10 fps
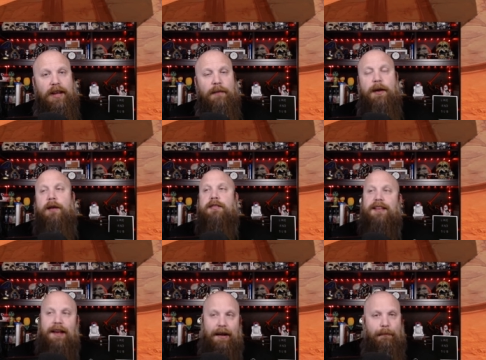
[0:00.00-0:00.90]
emails,
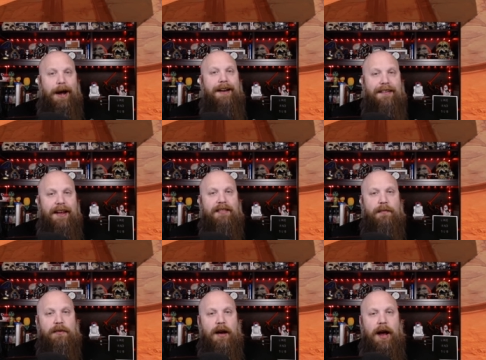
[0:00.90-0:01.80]
it might take
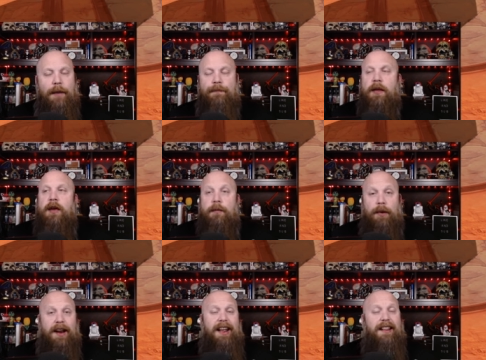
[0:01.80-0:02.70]
some time,
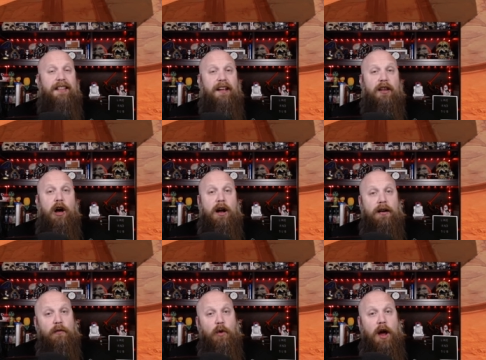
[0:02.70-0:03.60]
but in the
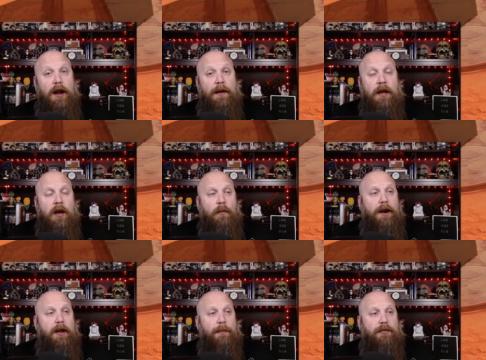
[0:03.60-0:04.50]
long run, when
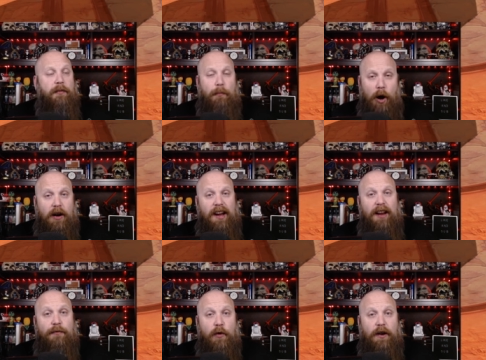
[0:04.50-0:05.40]
it comes to
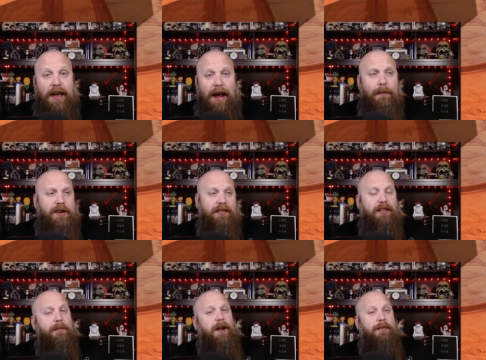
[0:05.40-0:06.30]
marketing for a game, which is
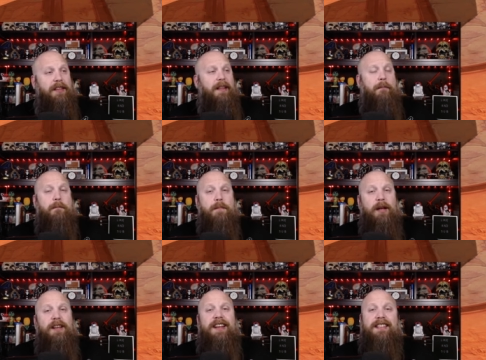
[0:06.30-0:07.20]
sometimes in the
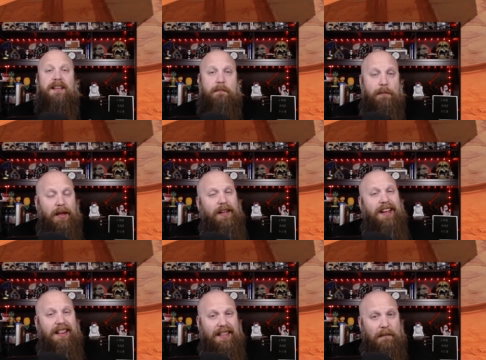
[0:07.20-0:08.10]
millions and
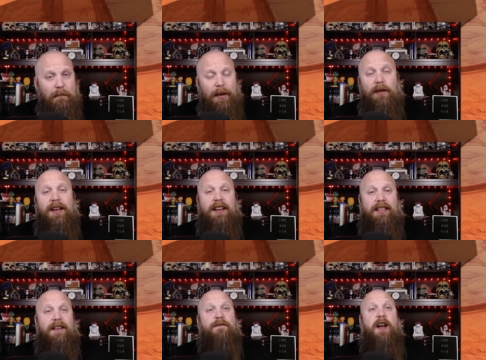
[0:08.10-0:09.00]
millions and
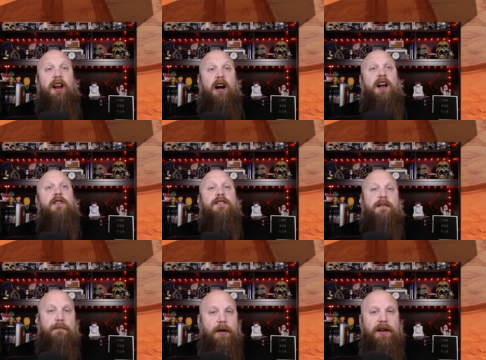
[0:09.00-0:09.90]
millions, if not hundreds
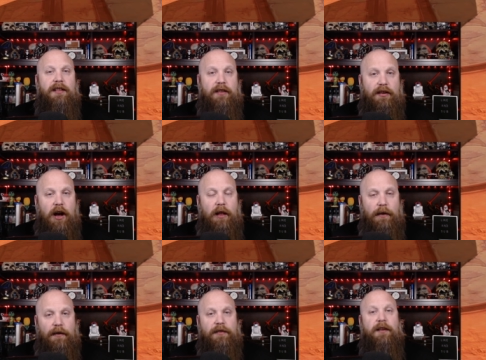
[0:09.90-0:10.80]
of millions of
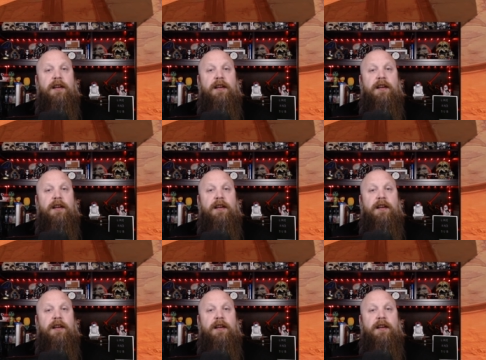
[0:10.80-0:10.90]
dollars,